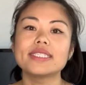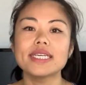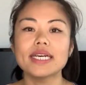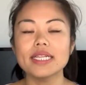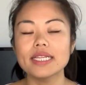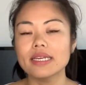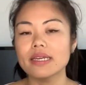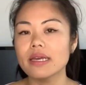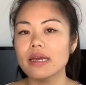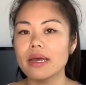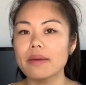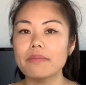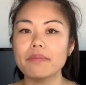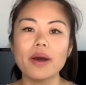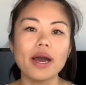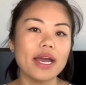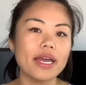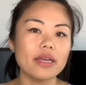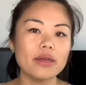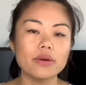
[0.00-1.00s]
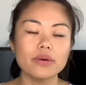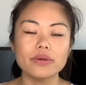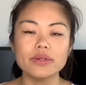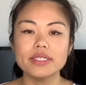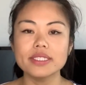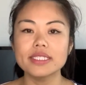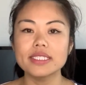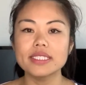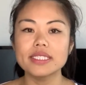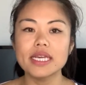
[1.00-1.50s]
selling and buying
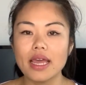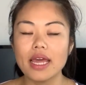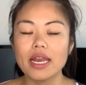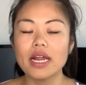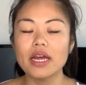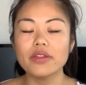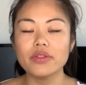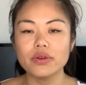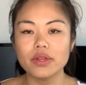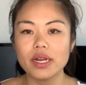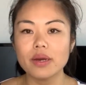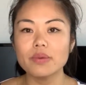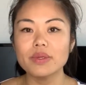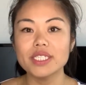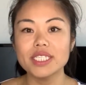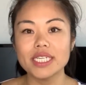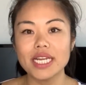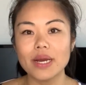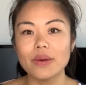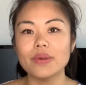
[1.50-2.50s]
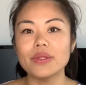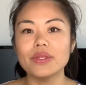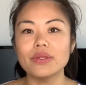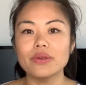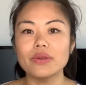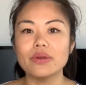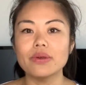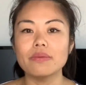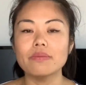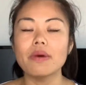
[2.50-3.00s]
goods, and I thought I would share with
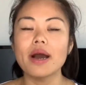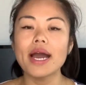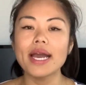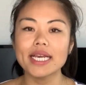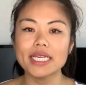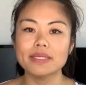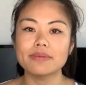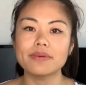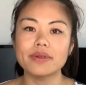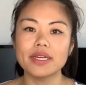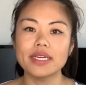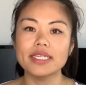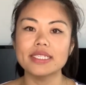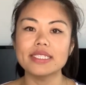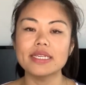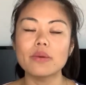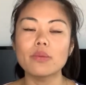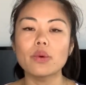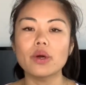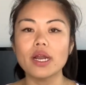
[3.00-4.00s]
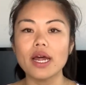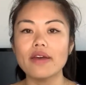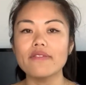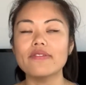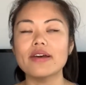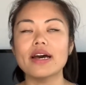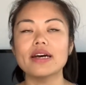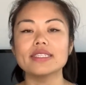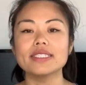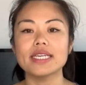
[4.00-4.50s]
you my experience and what I
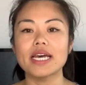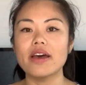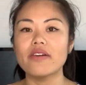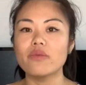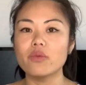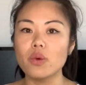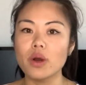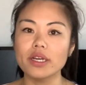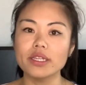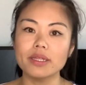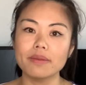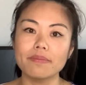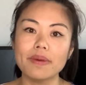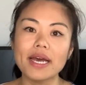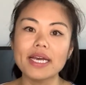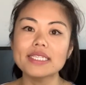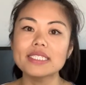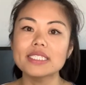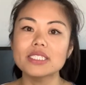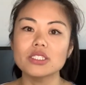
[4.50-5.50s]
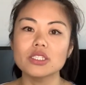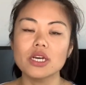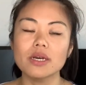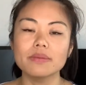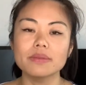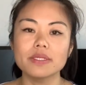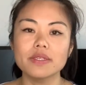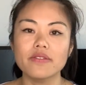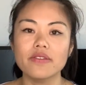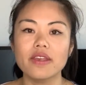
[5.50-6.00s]
found to have worked best in
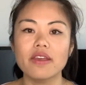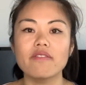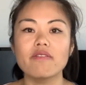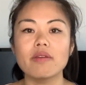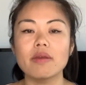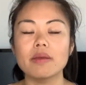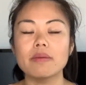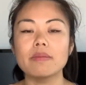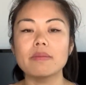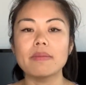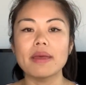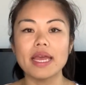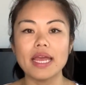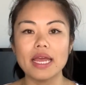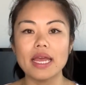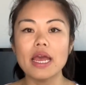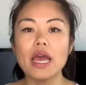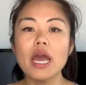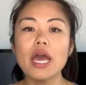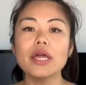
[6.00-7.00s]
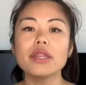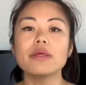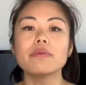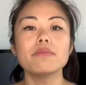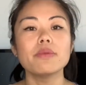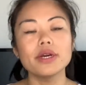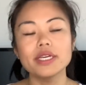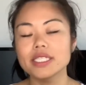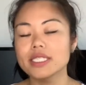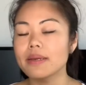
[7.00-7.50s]
terms of giving me the
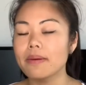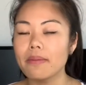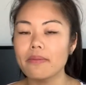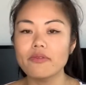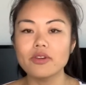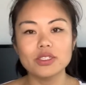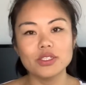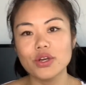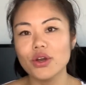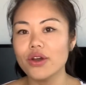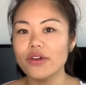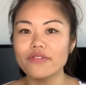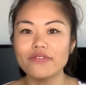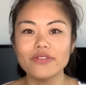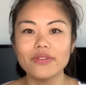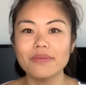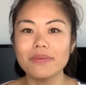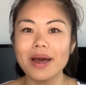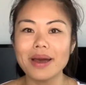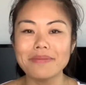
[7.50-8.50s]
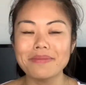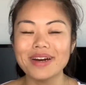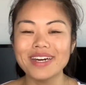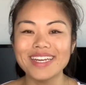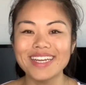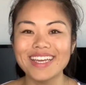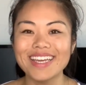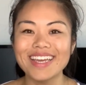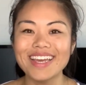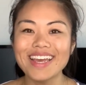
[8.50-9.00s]
most return for my
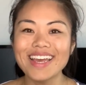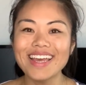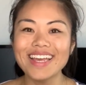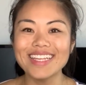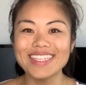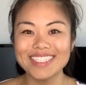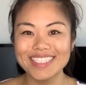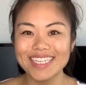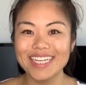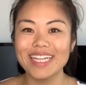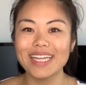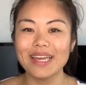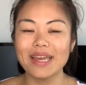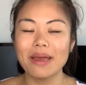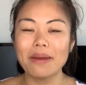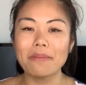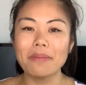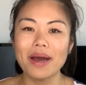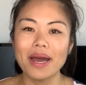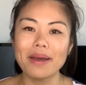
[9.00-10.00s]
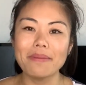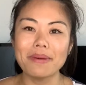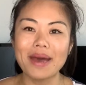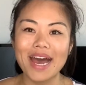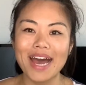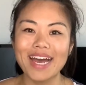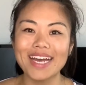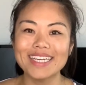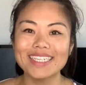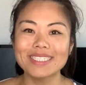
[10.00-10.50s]
money in selling my
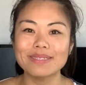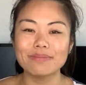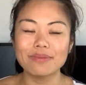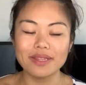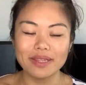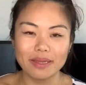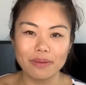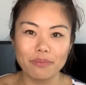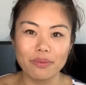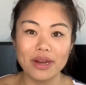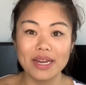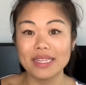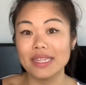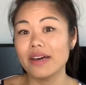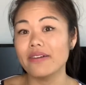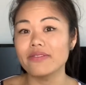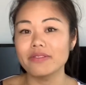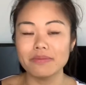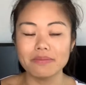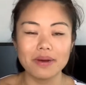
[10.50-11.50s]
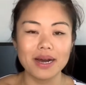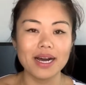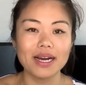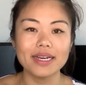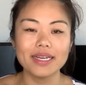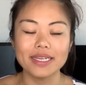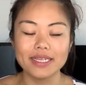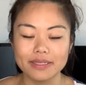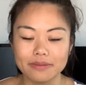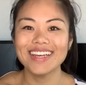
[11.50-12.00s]
bags in the pre-loved
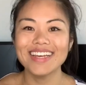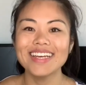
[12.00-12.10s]
market.